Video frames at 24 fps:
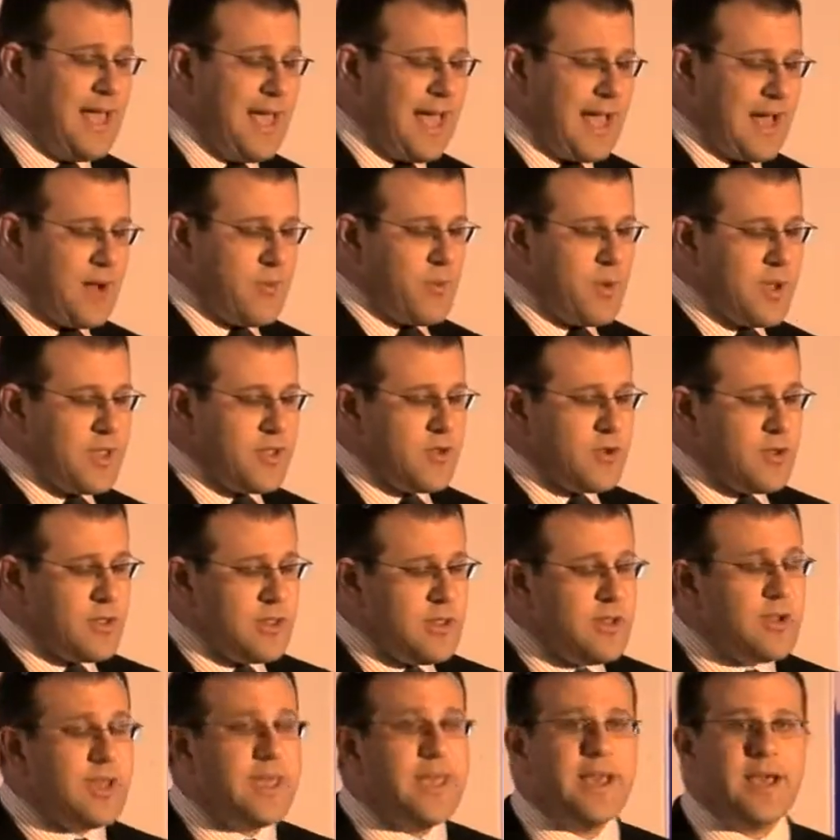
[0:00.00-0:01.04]
And when you're
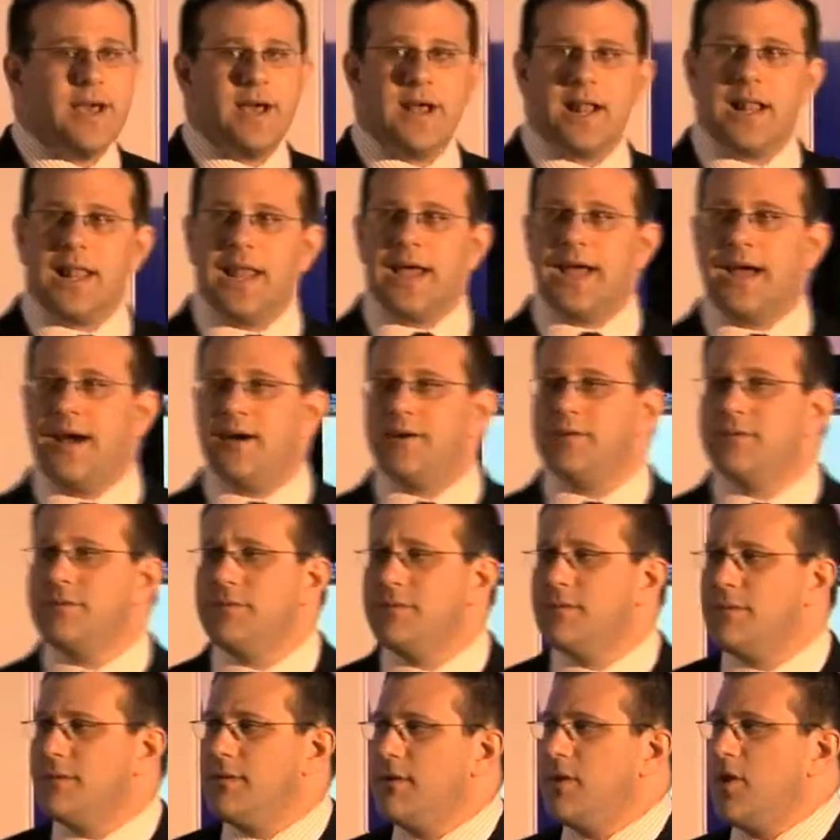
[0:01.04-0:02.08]
looking at a cloud,
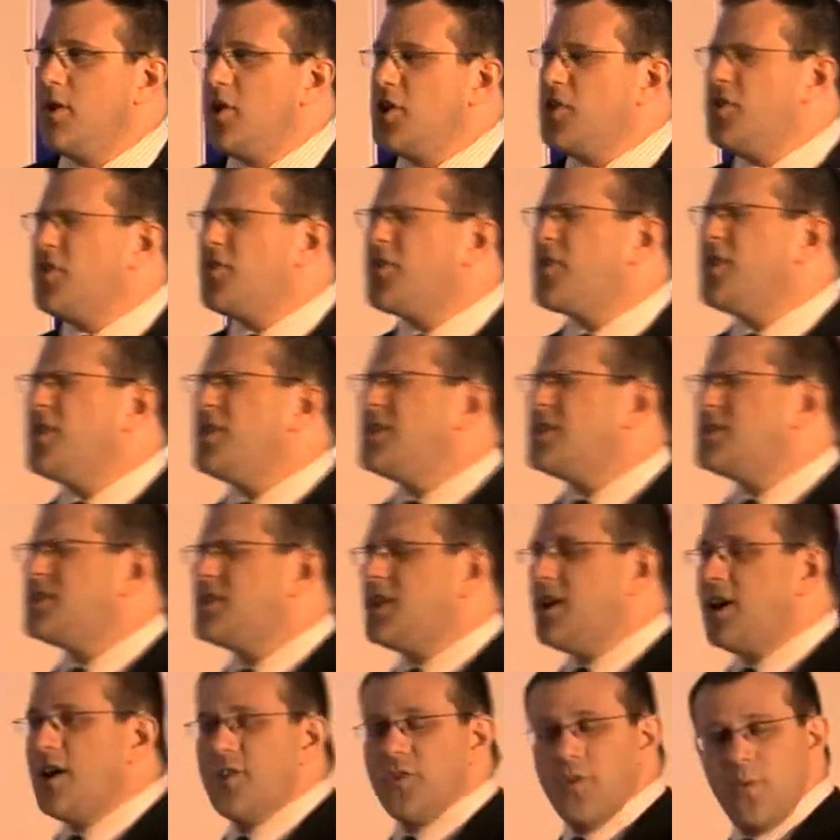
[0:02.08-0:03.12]
you've got to
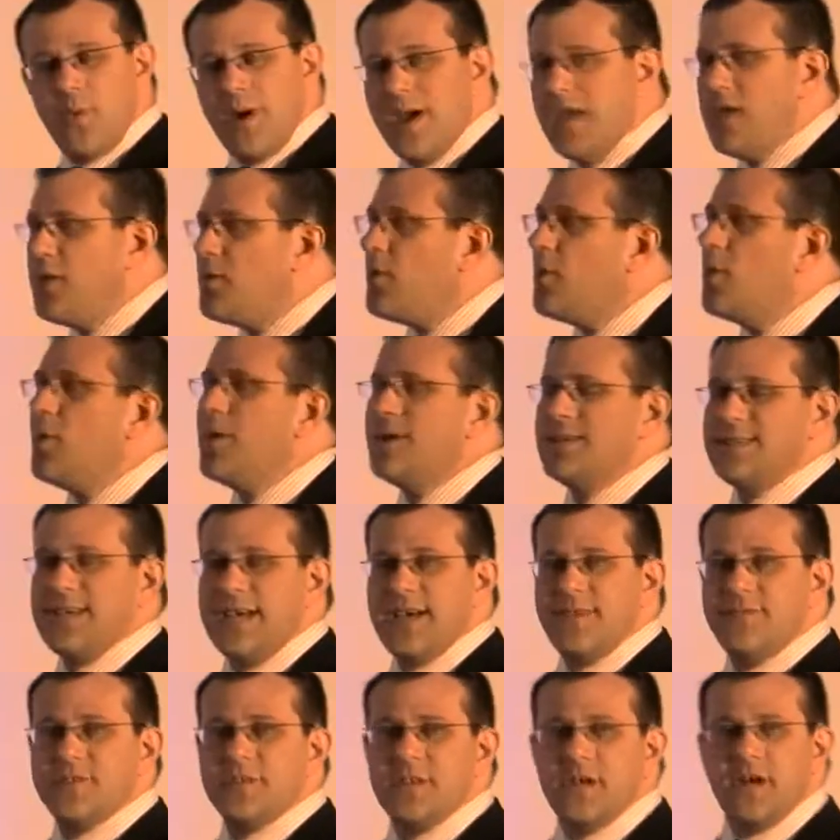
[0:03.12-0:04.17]
start the way you always
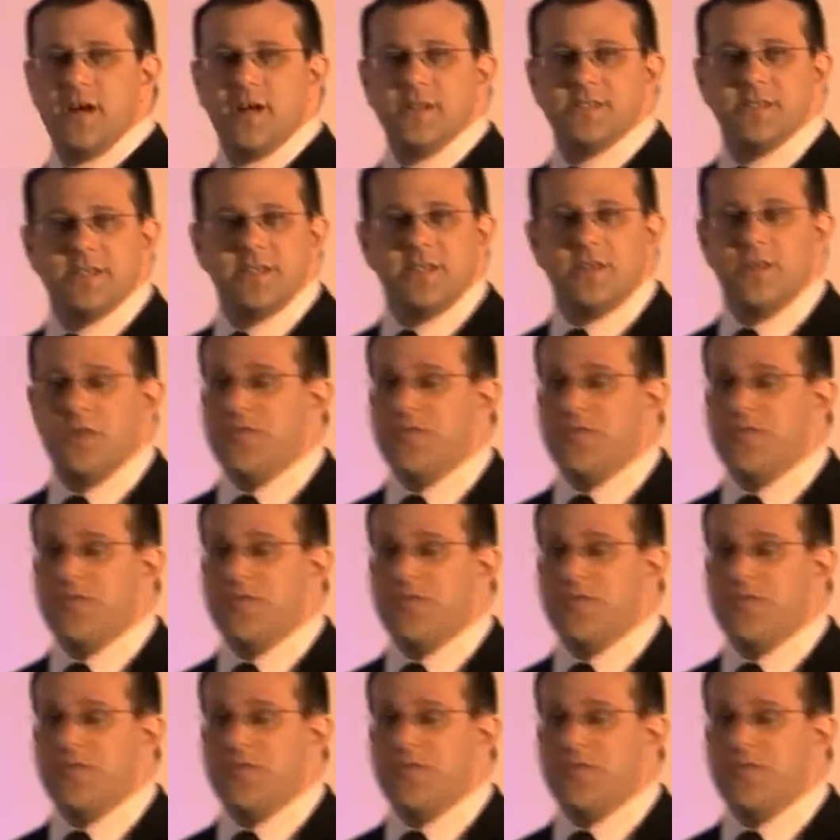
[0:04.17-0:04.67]
have started.